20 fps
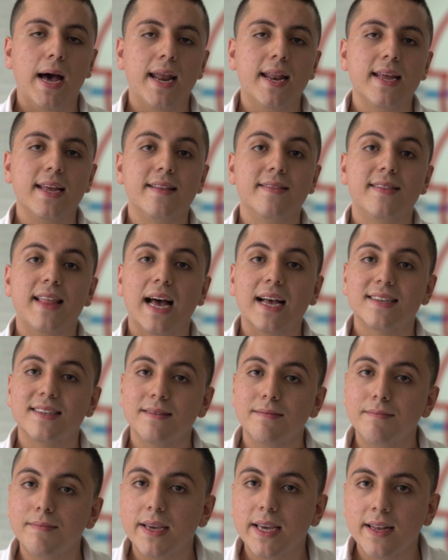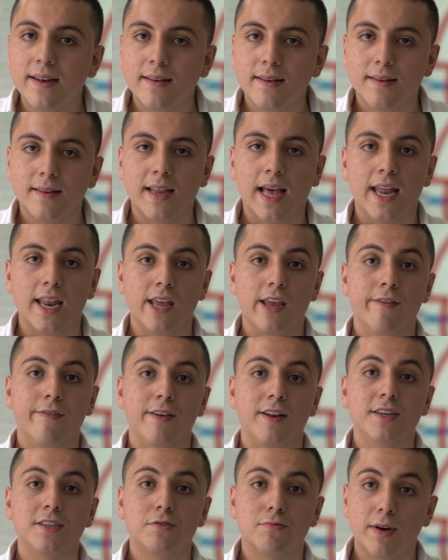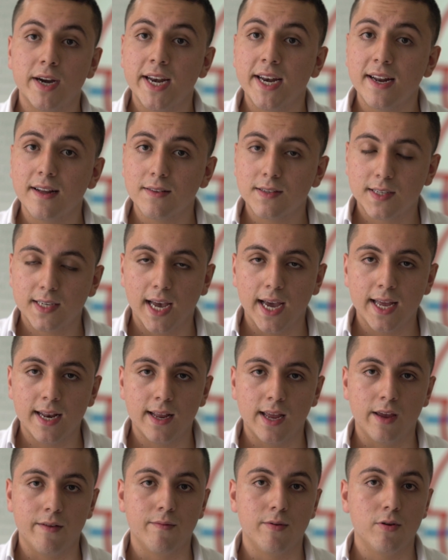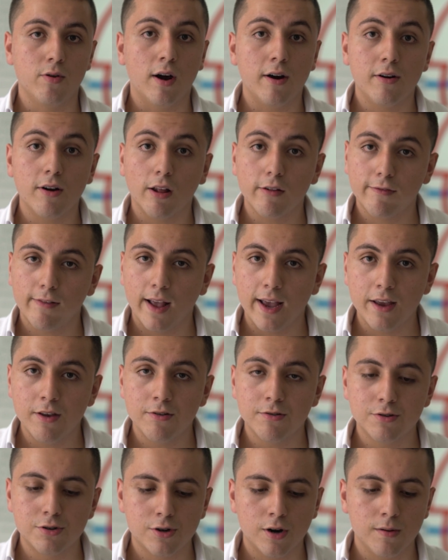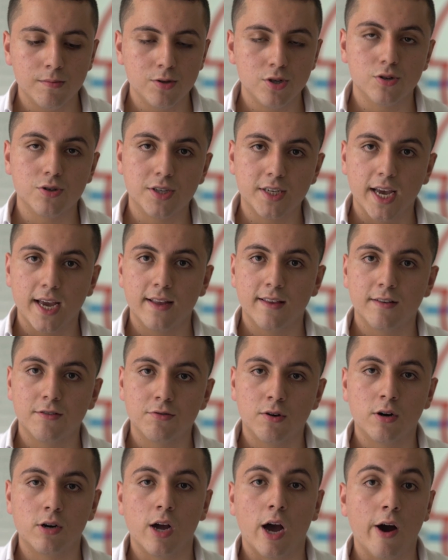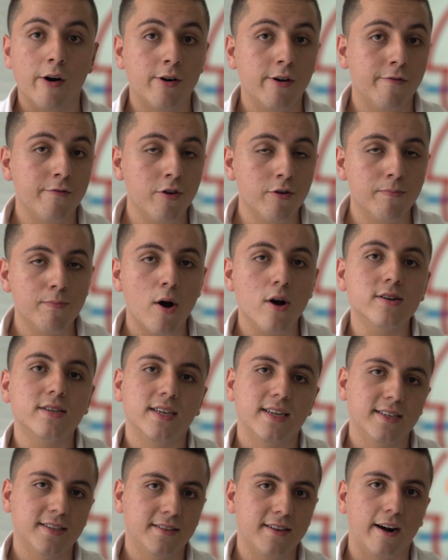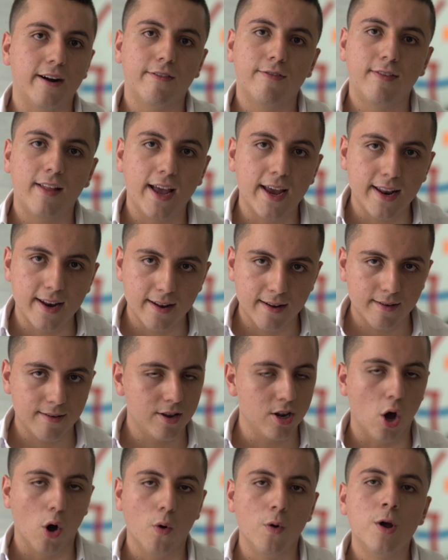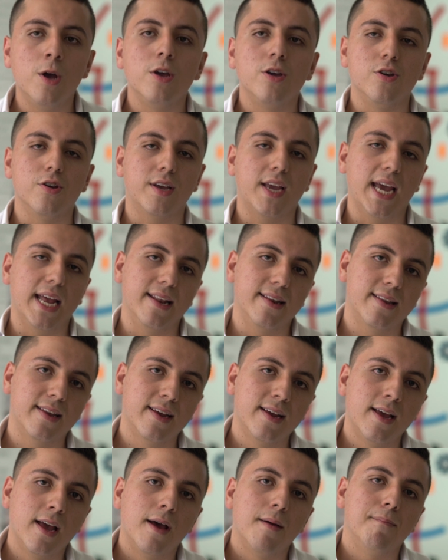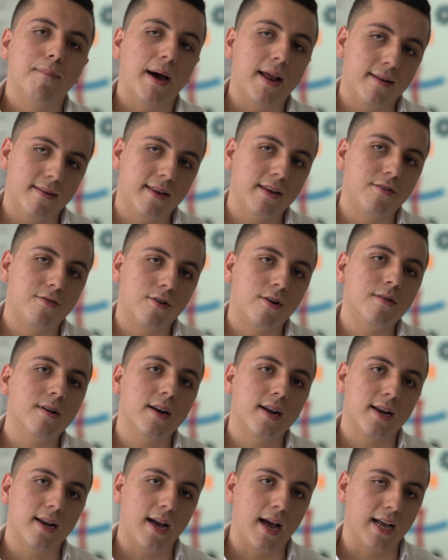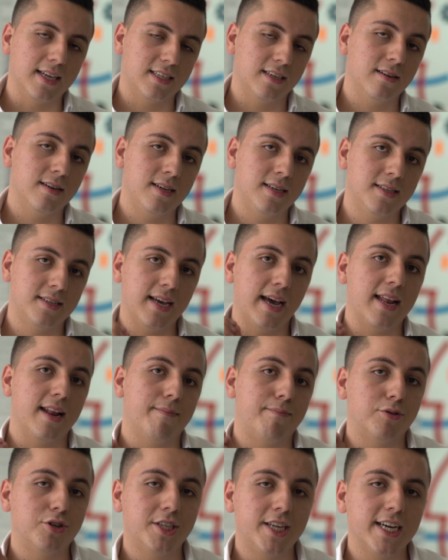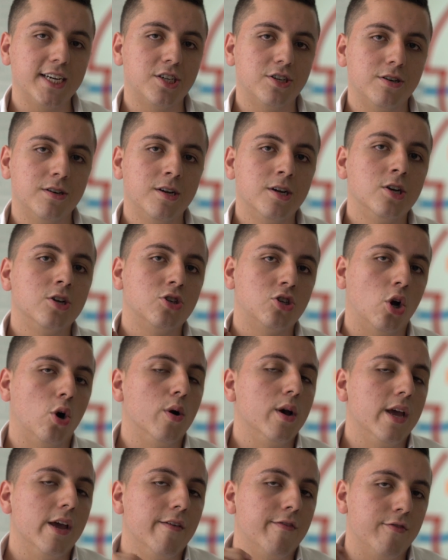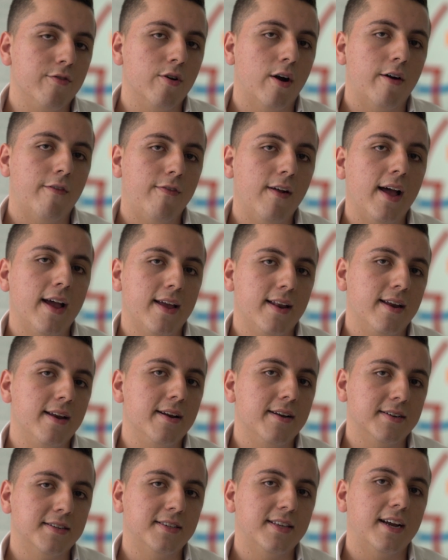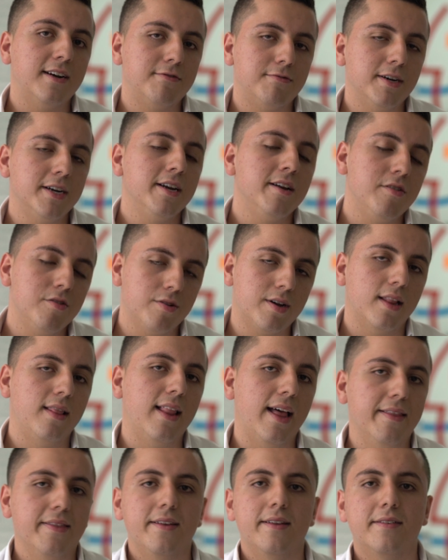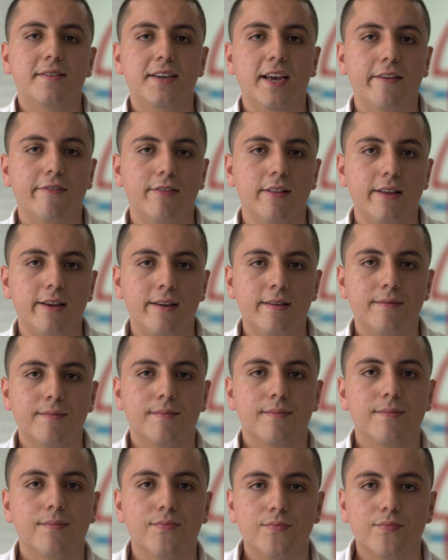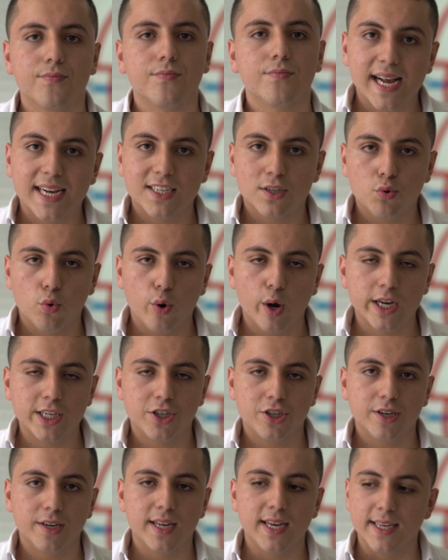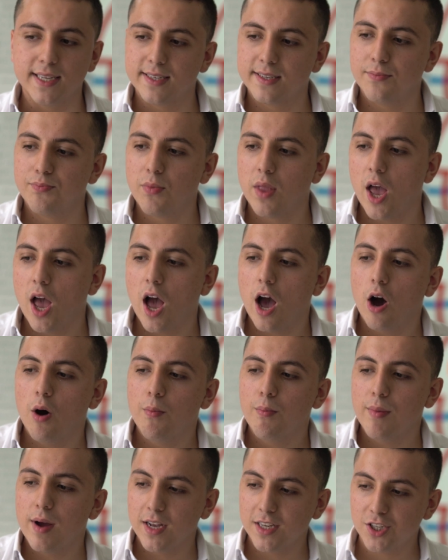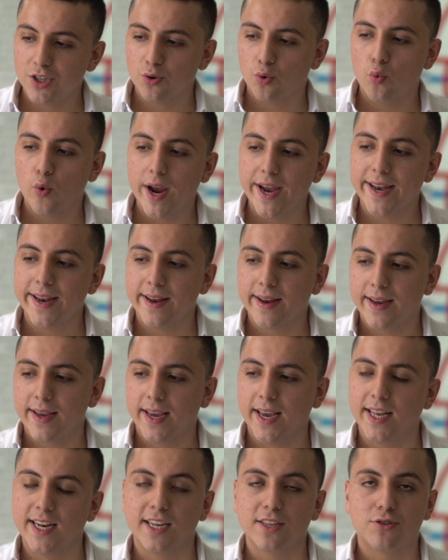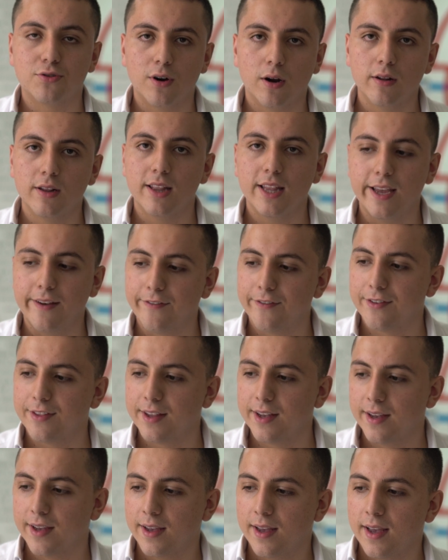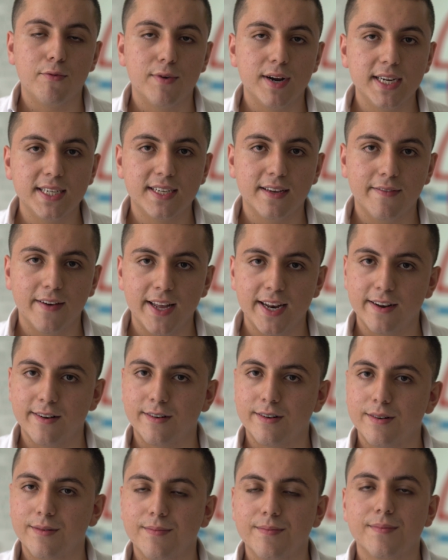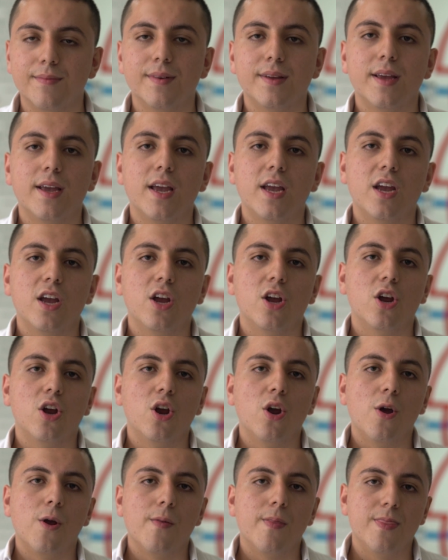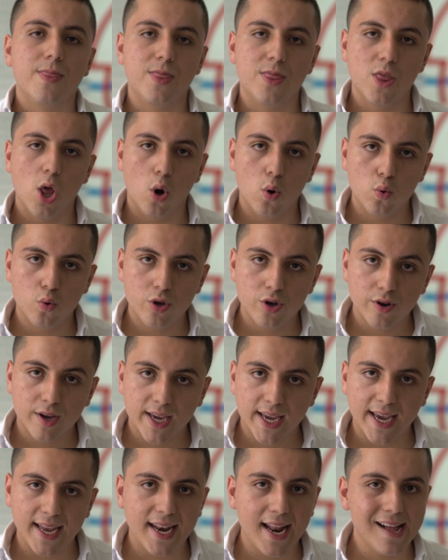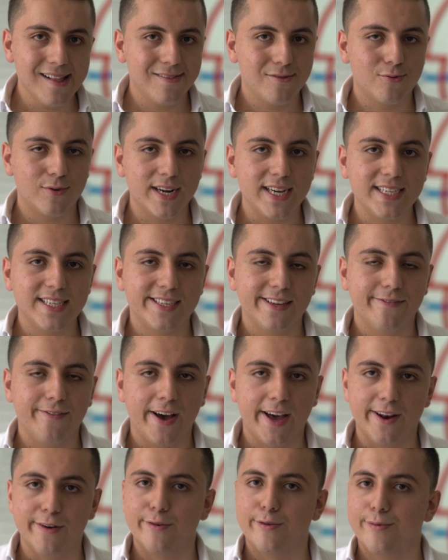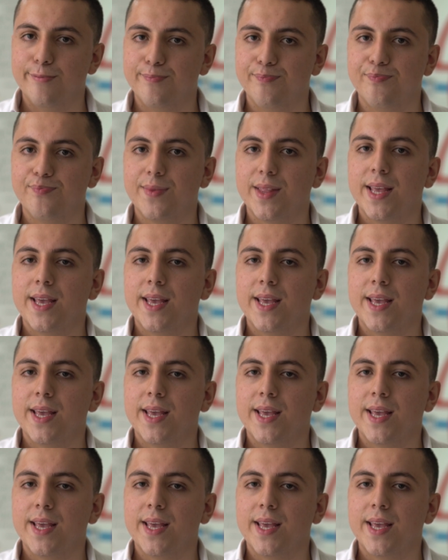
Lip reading: But it doesn't mean that if it is raining outside and you are not flying your drone, you take the drone out of your box and start flying it. No, you can't. But the drone has inside a protection, so if you are flying and it starts raining, you can land it safely. Our next question is, how much weight can a drone lift? Can I raise a banner? No, you cannot raise the banner.